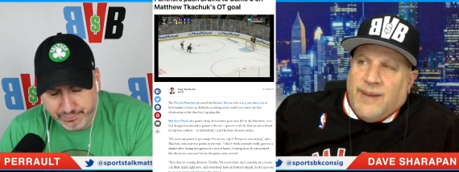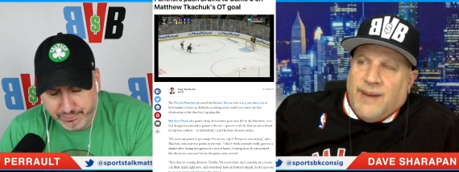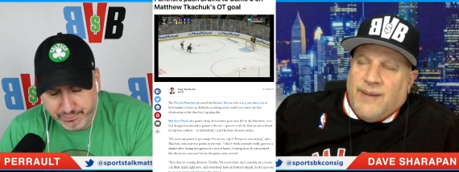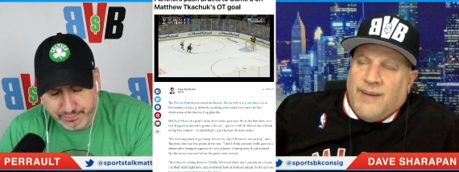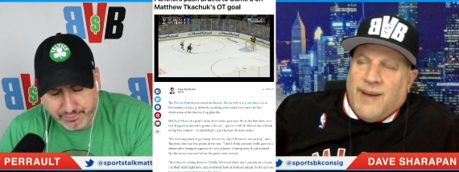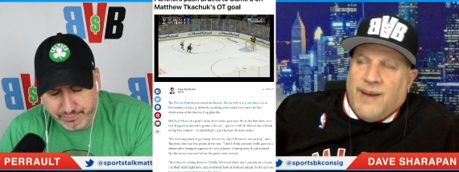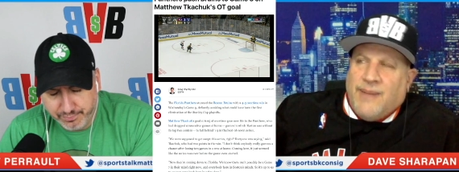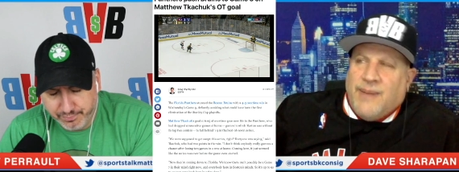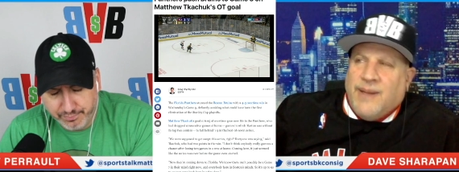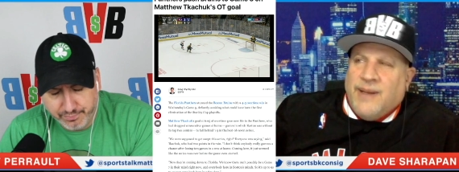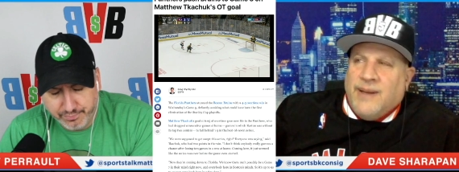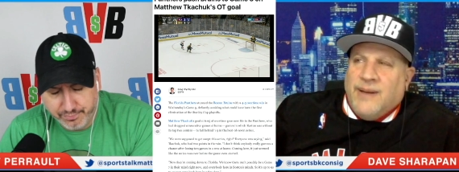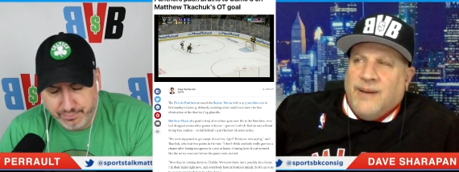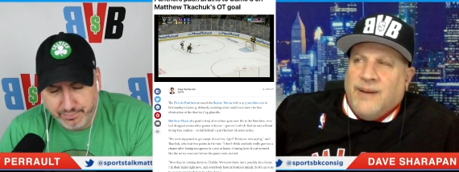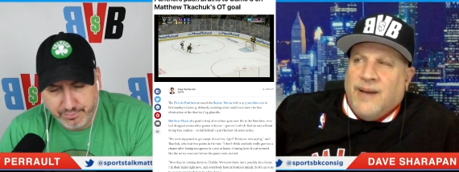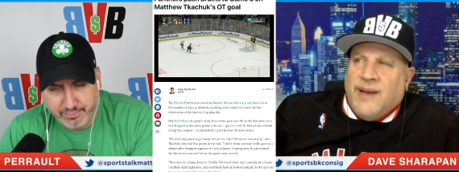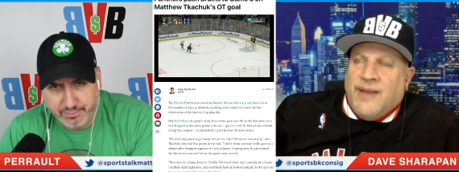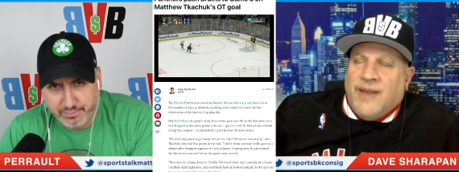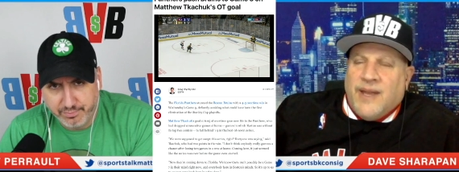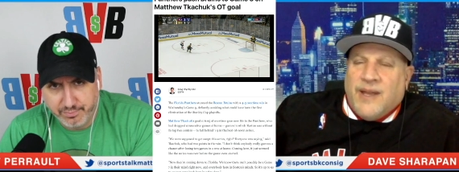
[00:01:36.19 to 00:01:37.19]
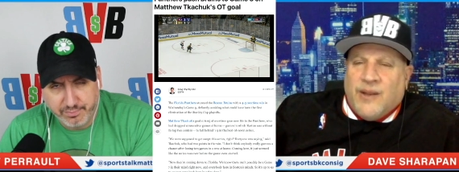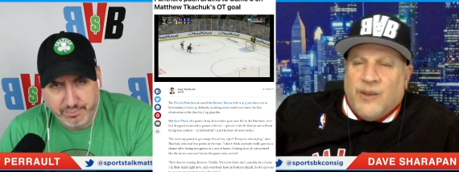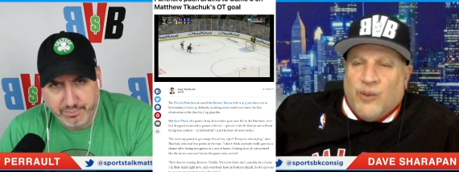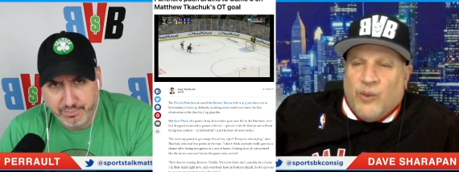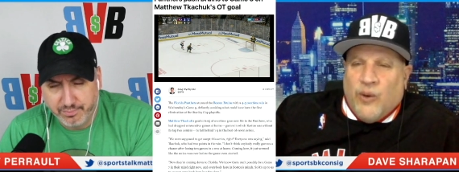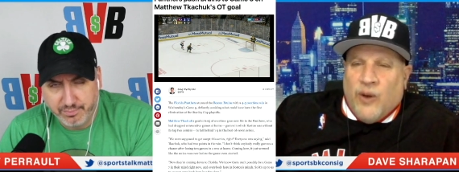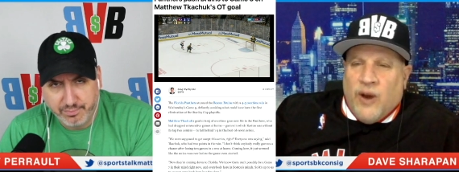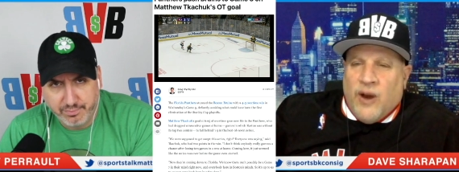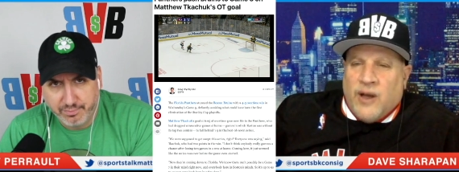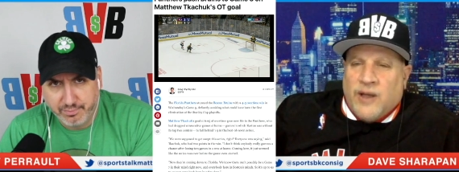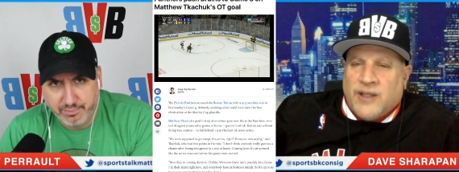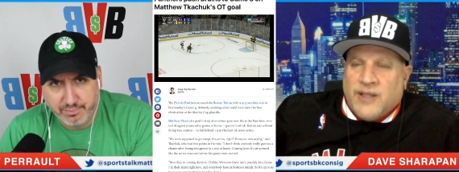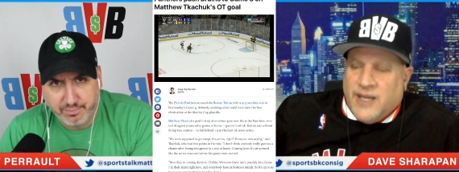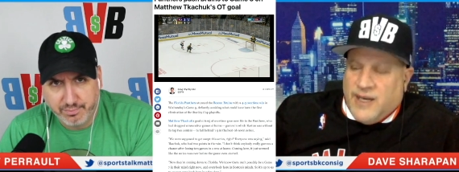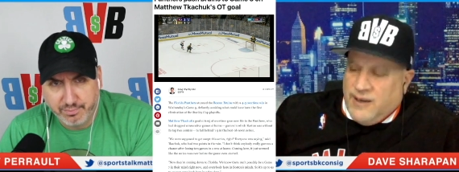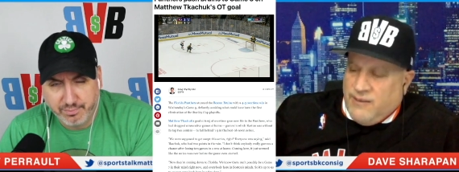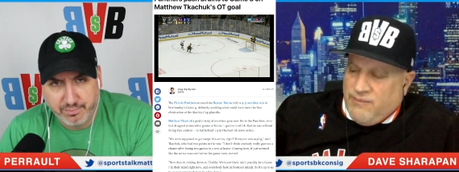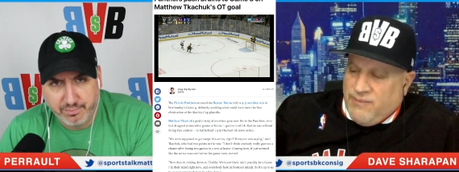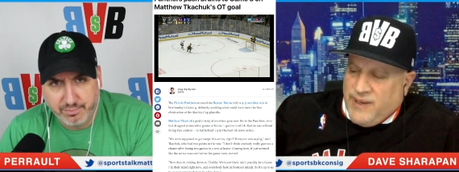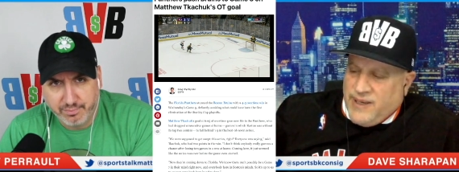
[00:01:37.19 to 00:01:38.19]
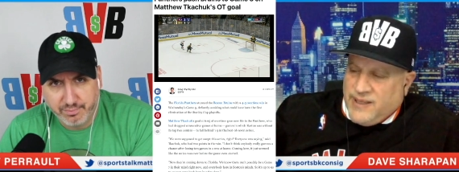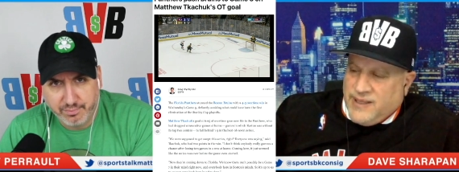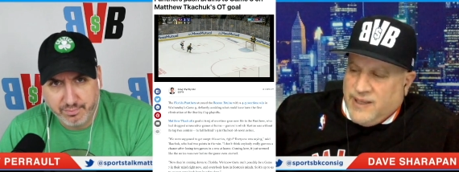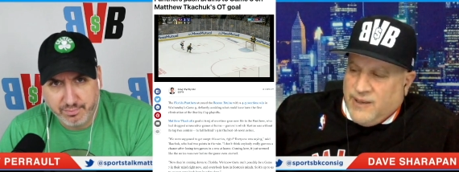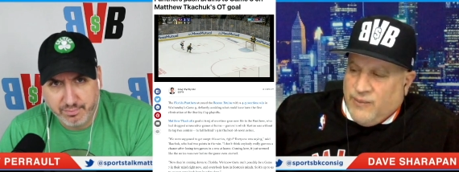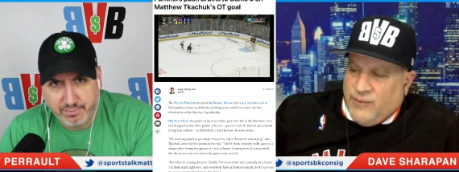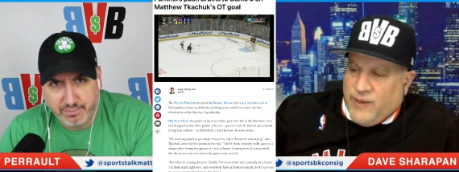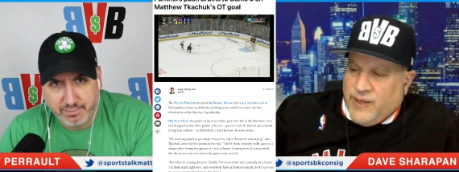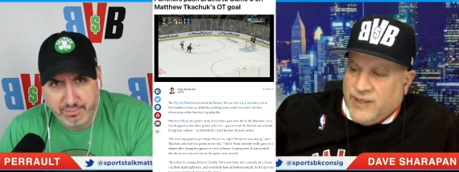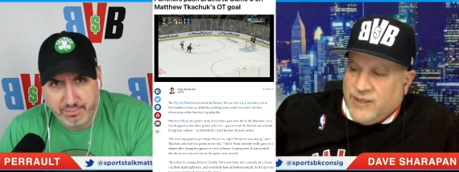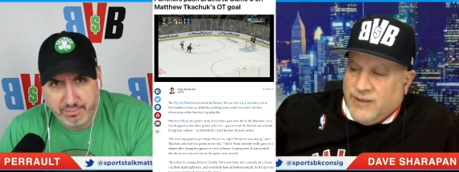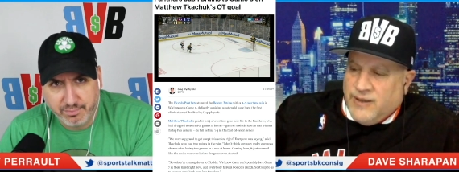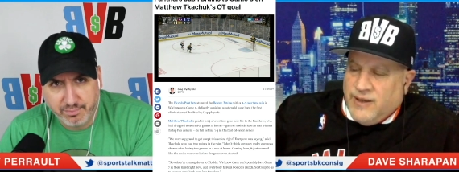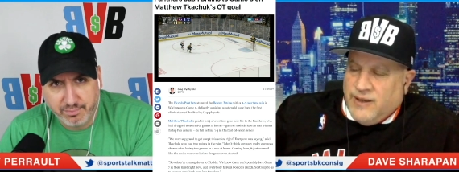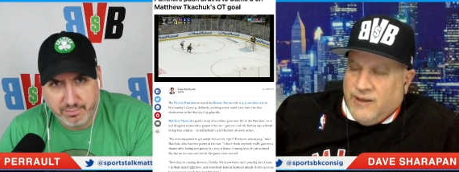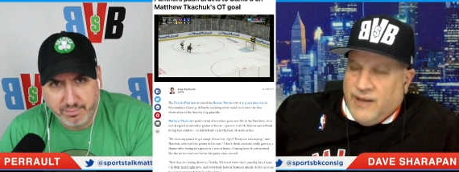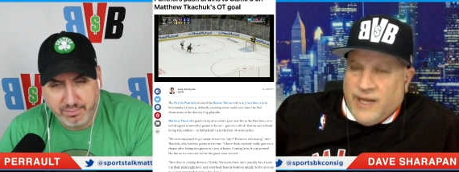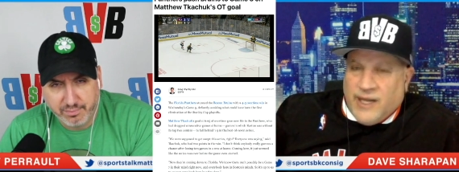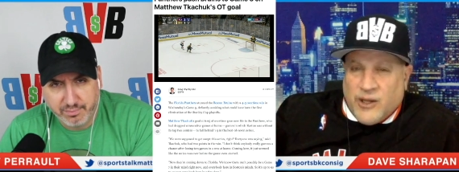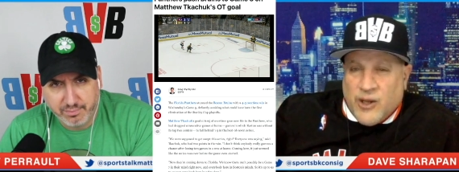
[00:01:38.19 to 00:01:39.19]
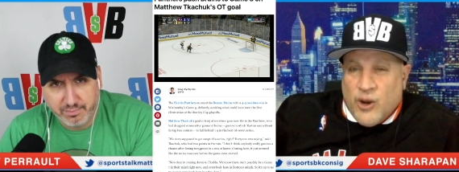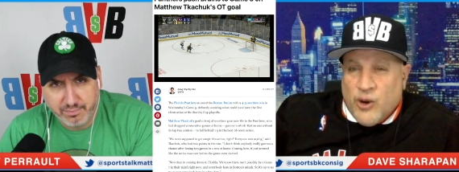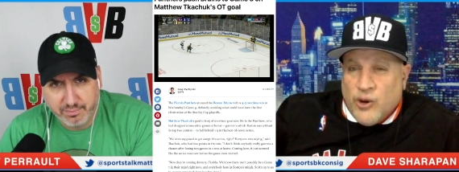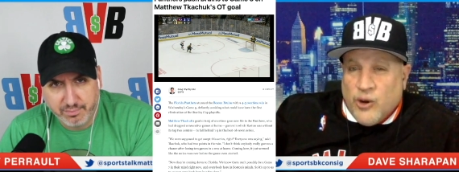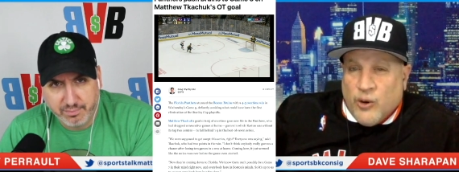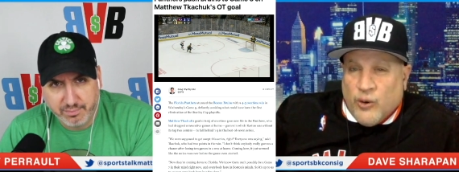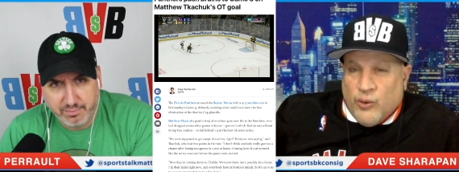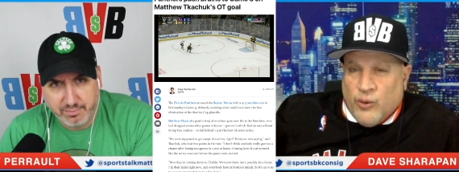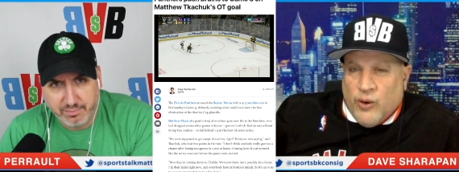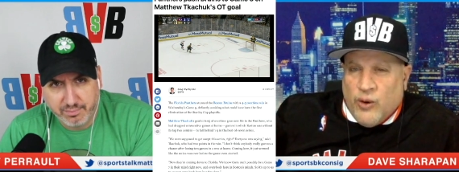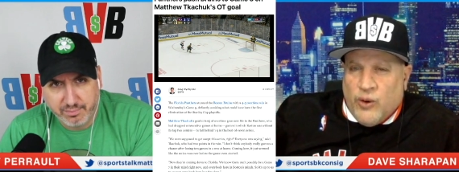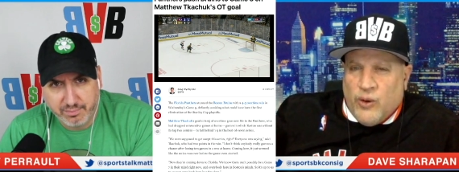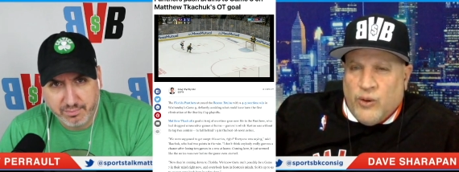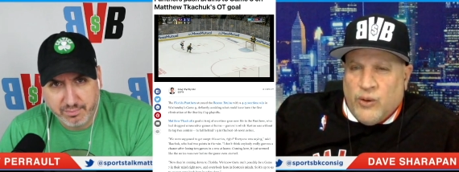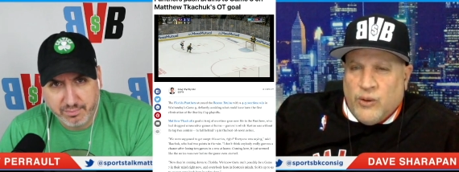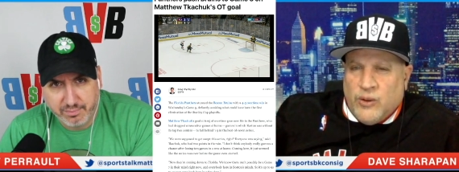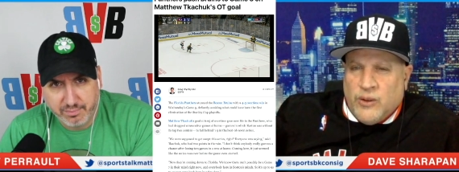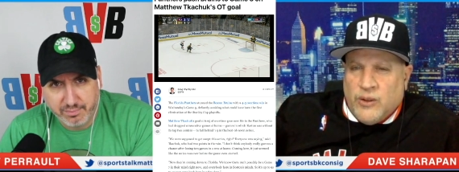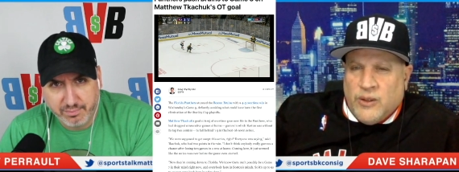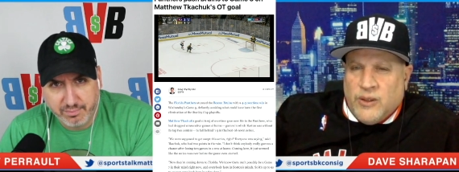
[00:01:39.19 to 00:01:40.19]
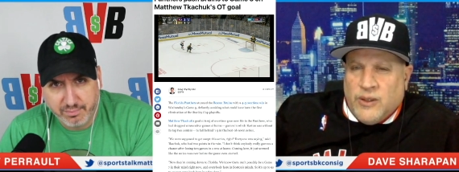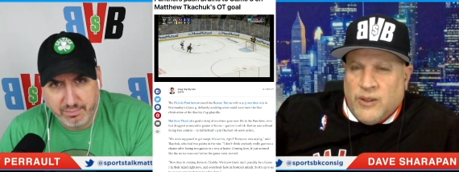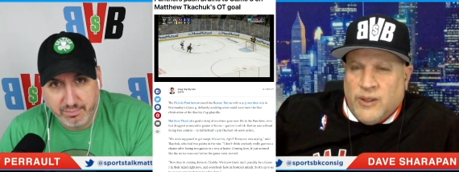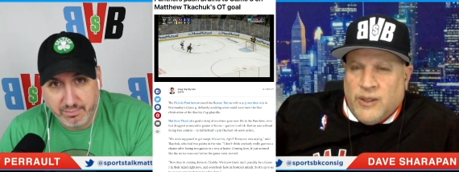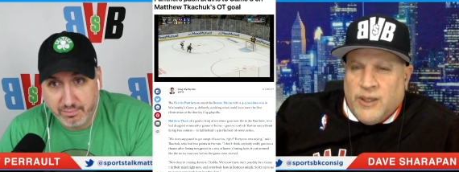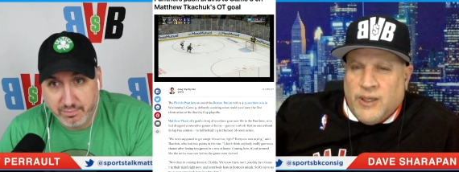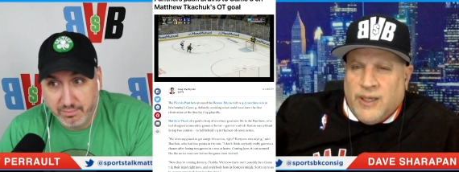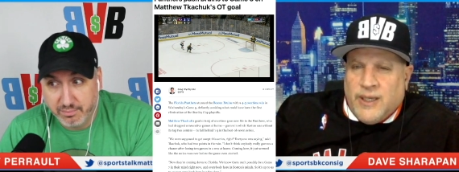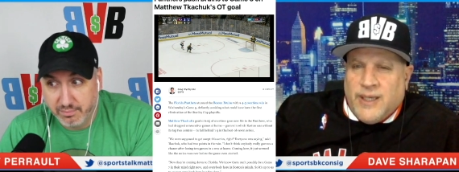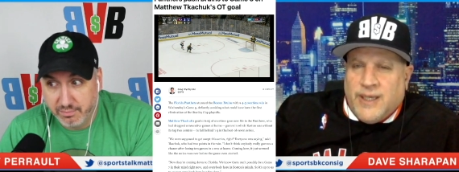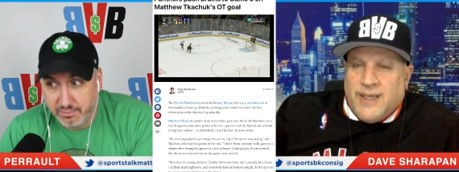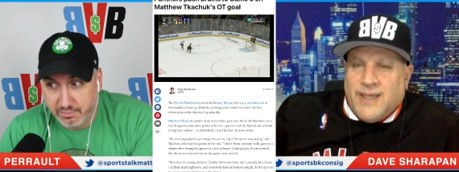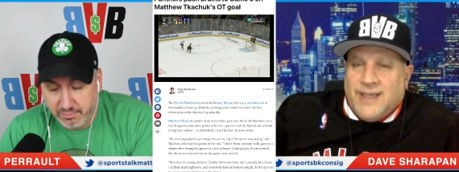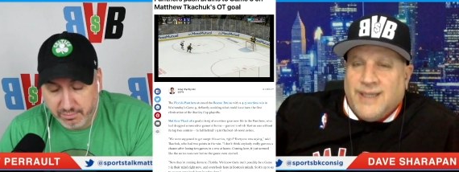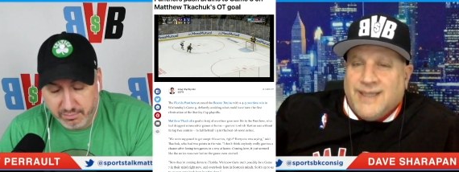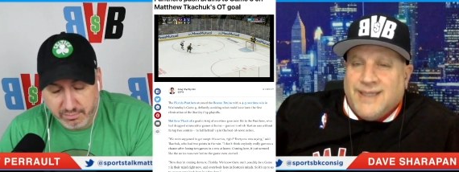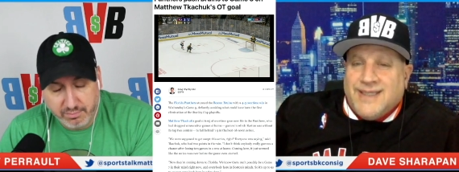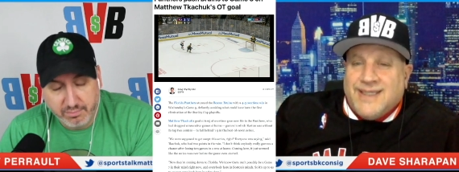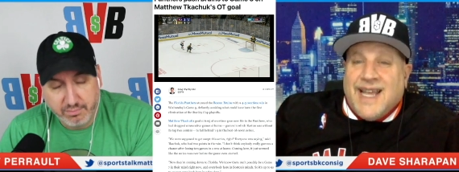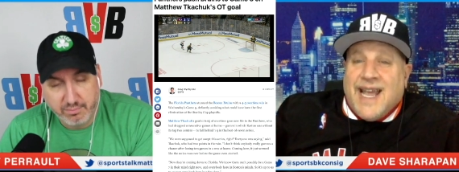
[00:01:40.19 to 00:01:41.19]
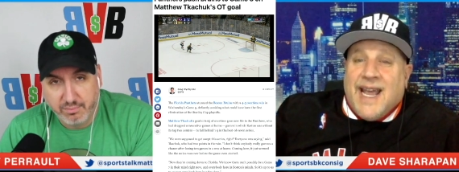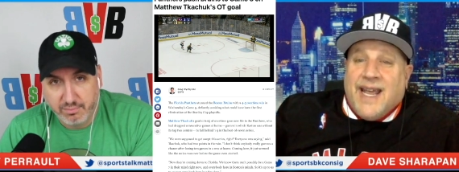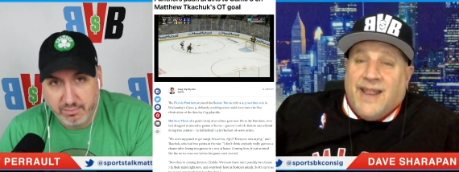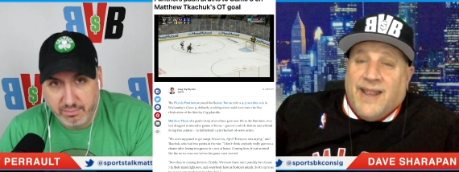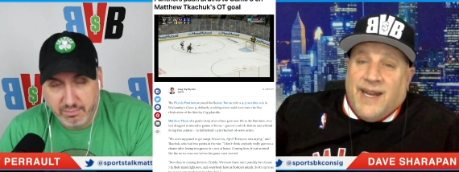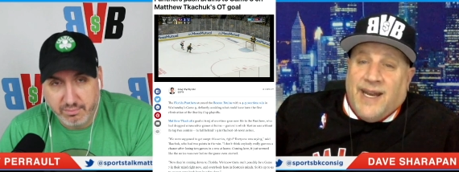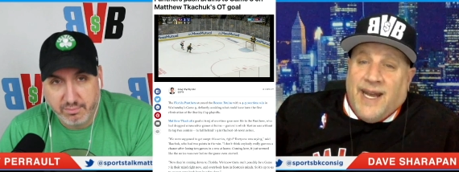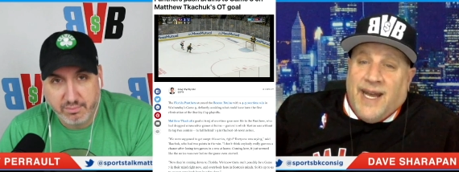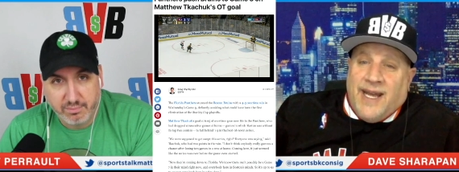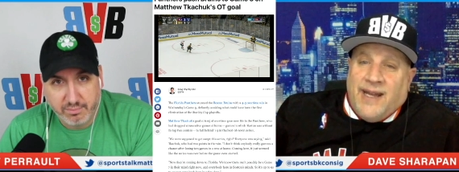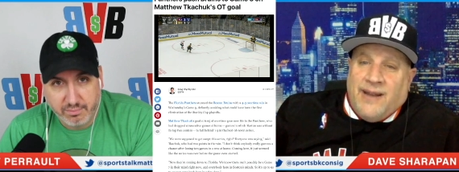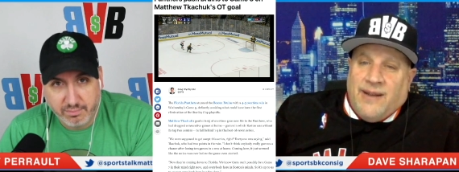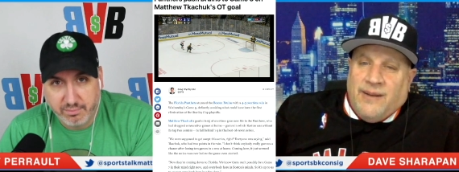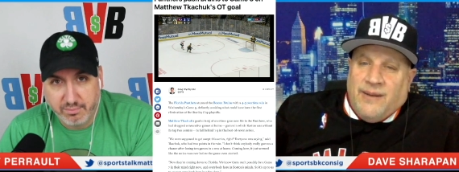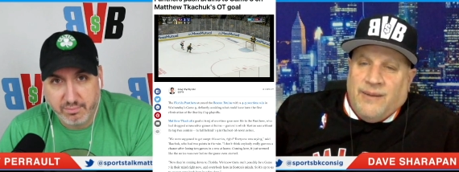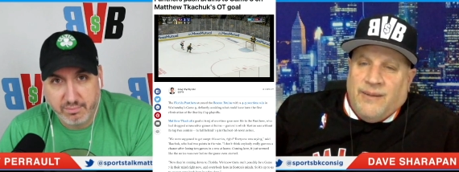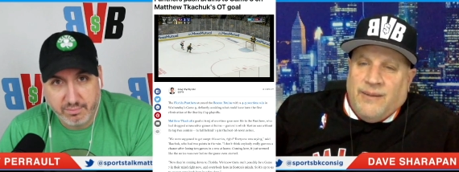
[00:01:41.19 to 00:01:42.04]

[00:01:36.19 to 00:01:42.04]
Speaker 1: I, I mean, I think The Rock said it best in wrestling: like, know your role, stay in the net.